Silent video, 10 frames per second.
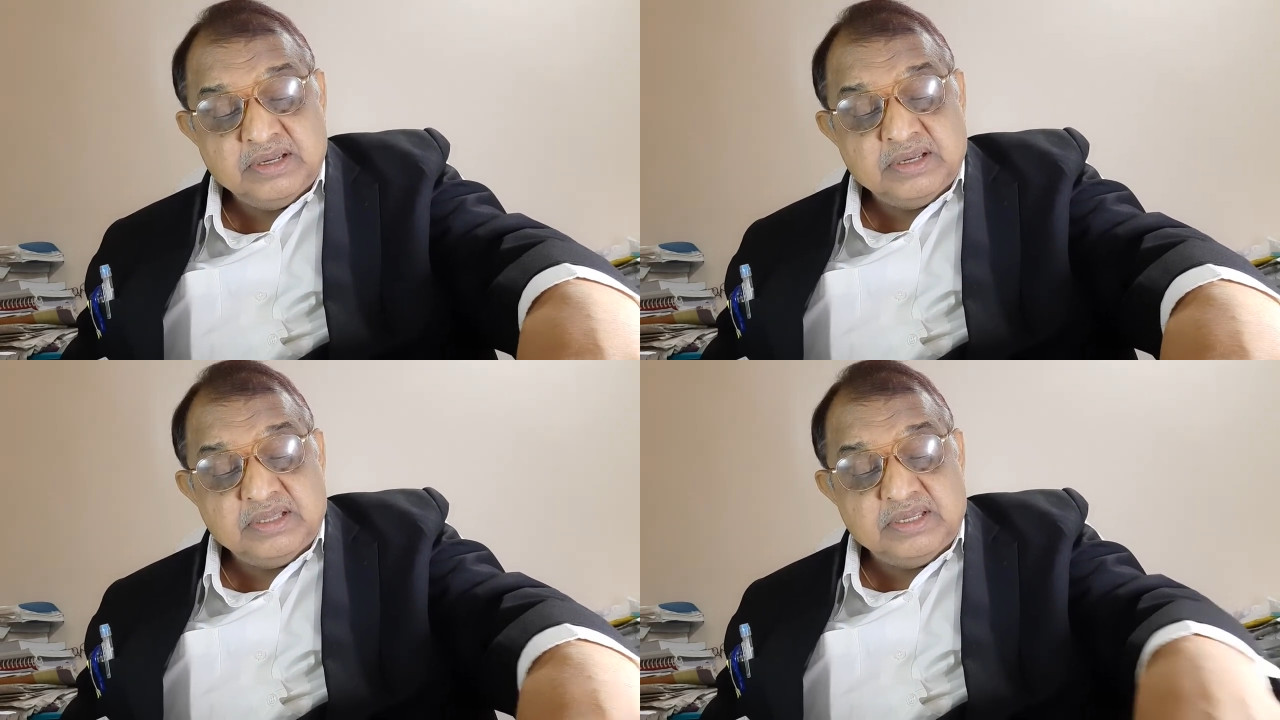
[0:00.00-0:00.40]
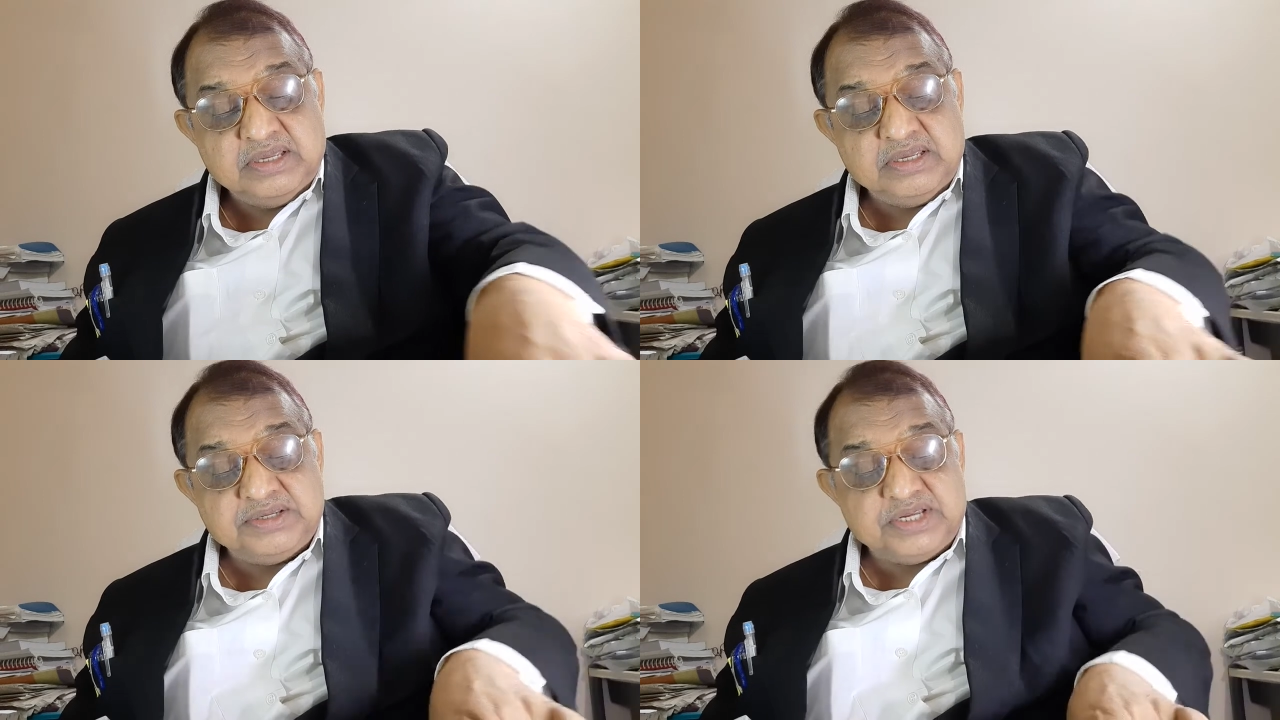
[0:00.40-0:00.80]

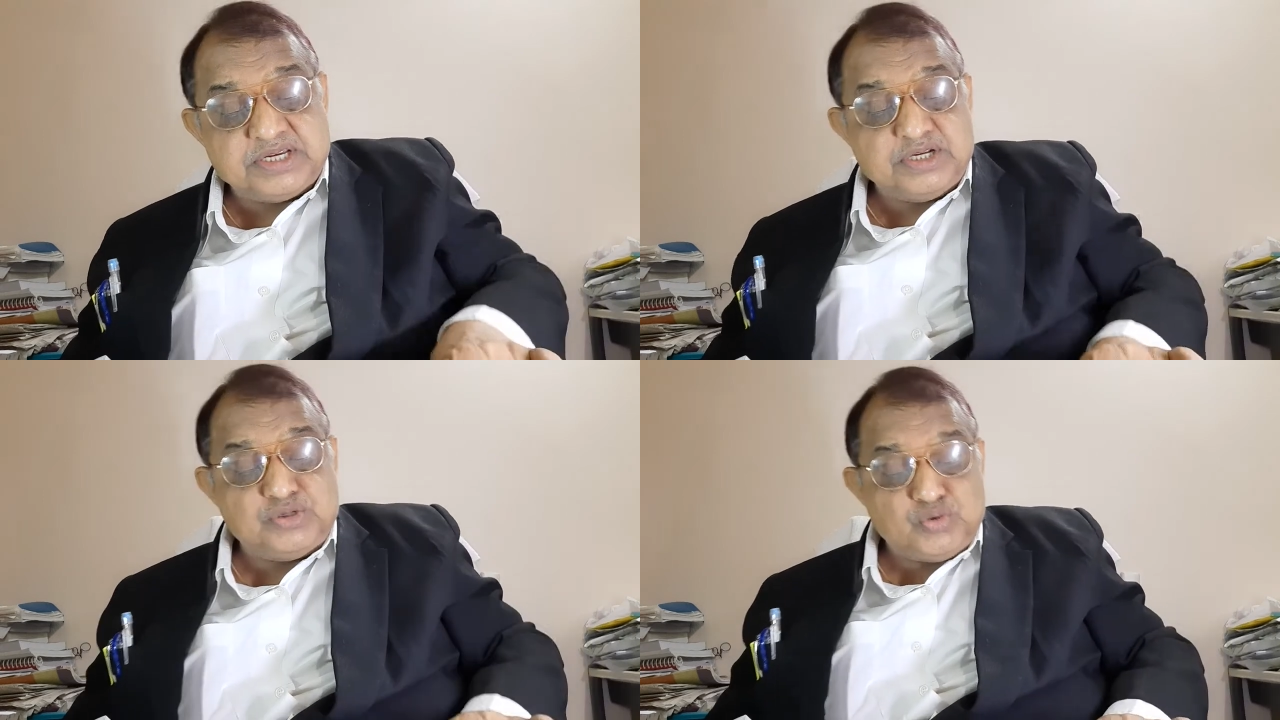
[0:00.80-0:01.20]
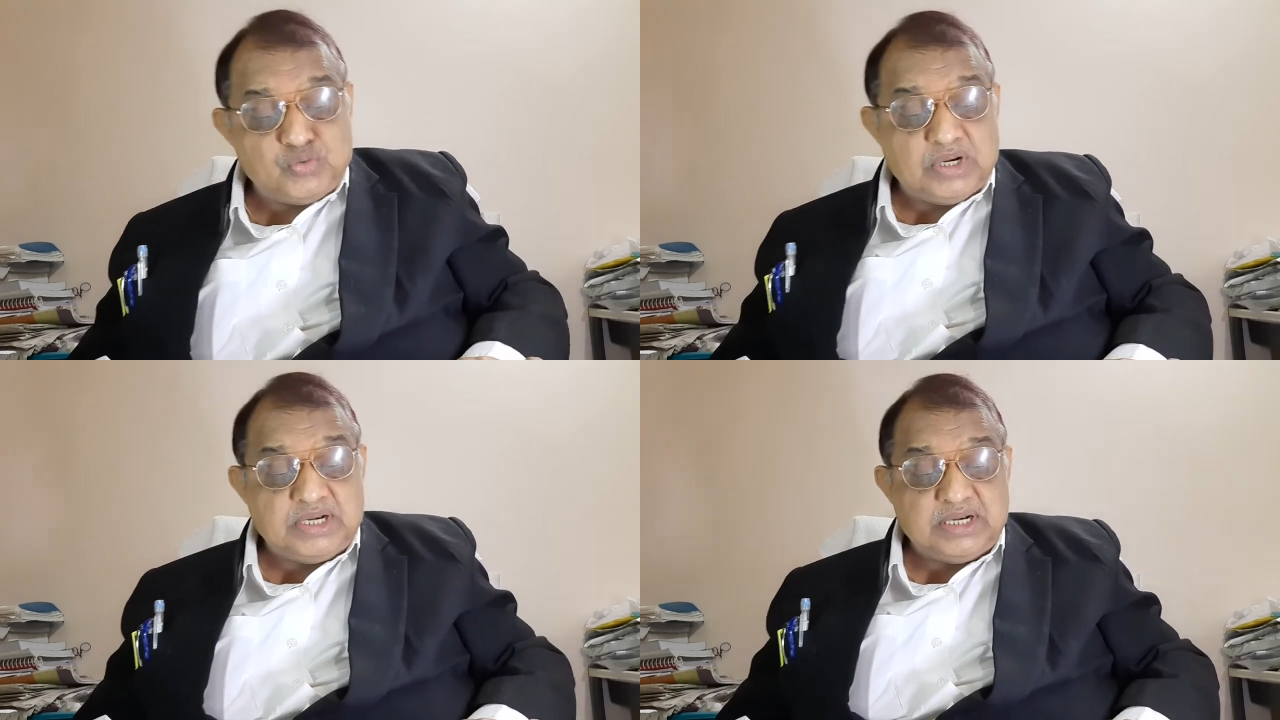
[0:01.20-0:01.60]
The section
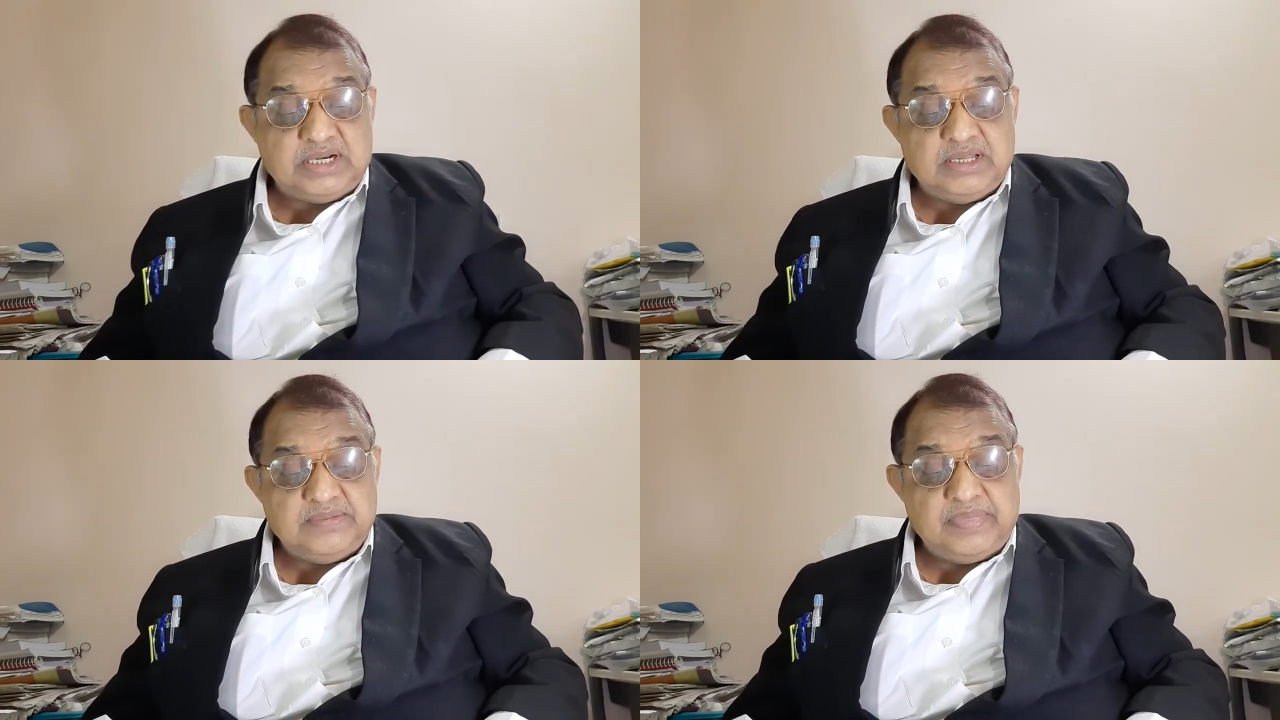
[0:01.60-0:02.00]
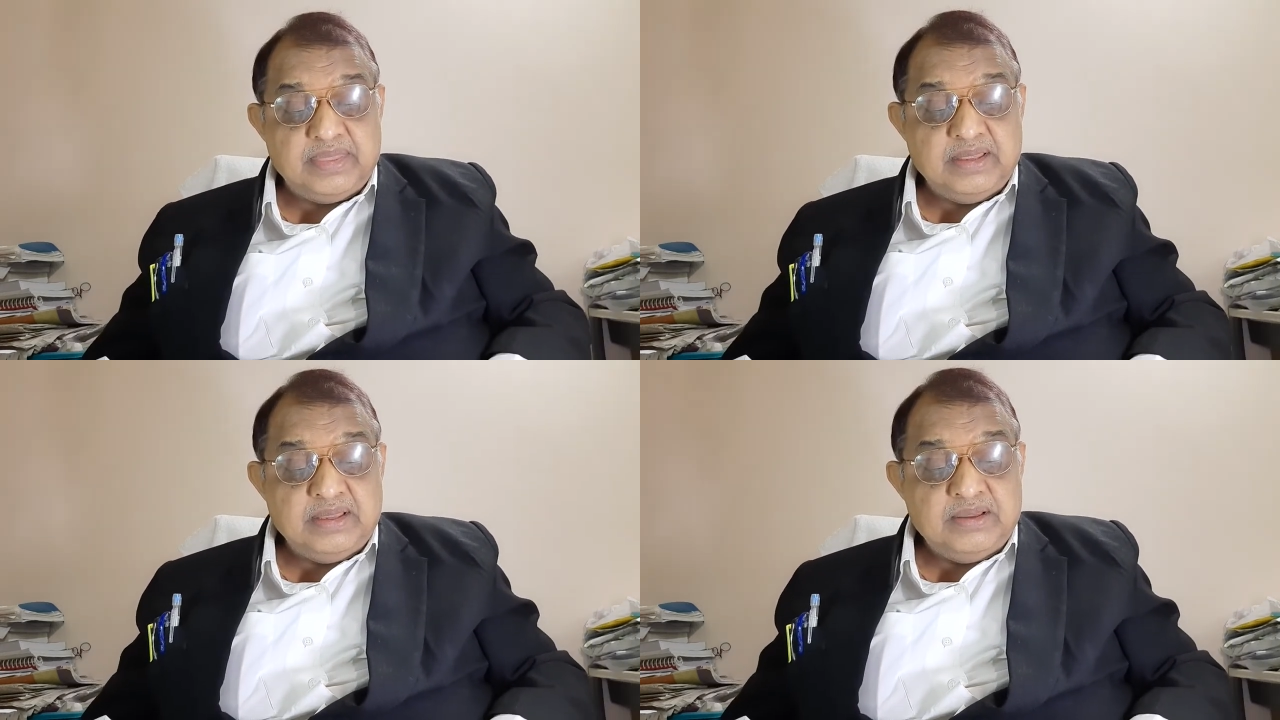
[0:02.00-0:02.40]
200
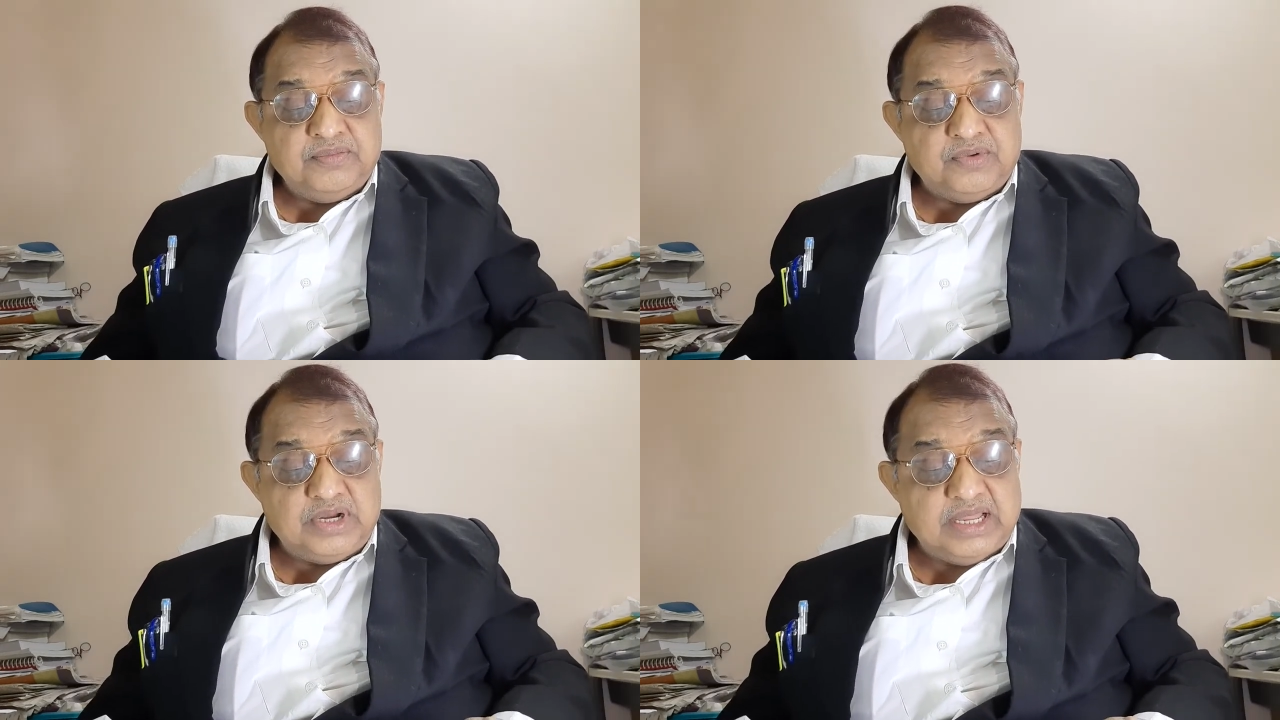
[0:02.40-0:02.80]
would